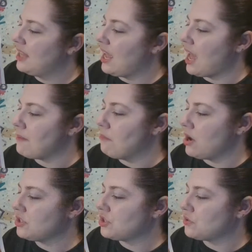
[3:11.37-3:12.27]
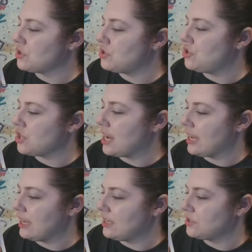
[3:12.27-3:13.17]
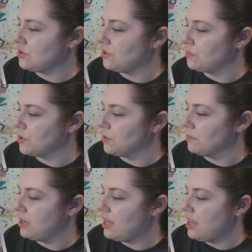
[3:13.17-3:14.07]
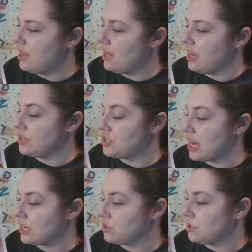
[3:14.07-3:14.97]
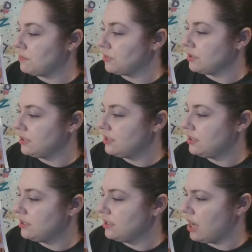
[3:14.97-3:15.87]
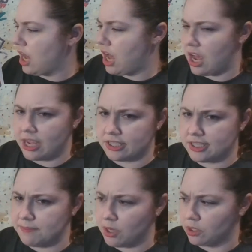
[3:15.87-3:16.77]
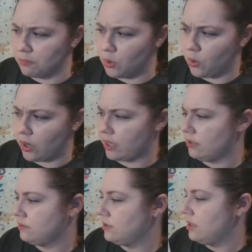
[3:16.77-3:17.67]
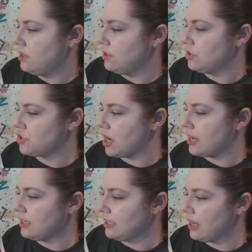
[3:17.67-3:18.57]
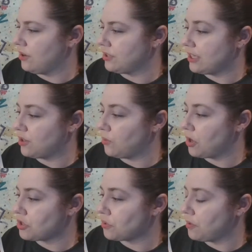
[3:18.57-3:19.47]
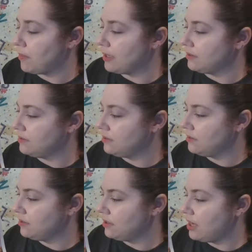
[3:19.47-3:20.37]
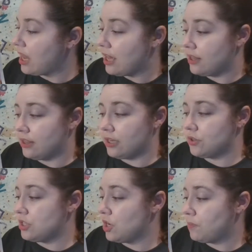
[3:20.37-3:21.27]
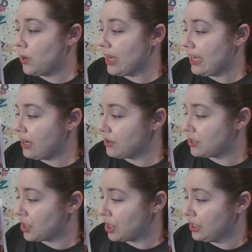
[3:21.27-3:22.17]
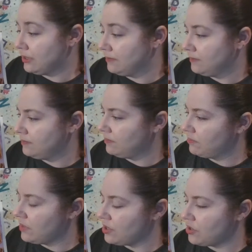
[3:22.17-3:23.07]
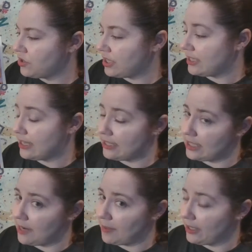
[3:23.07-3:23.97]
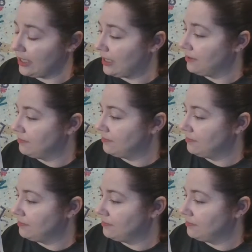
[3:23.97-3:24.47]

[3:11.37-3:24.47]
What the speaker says: A monstrous giant entered the room, and Jack trembled. "I smell a boy," the giant yelled at the washerwoman. "There's no boy here, sir," she said timidly.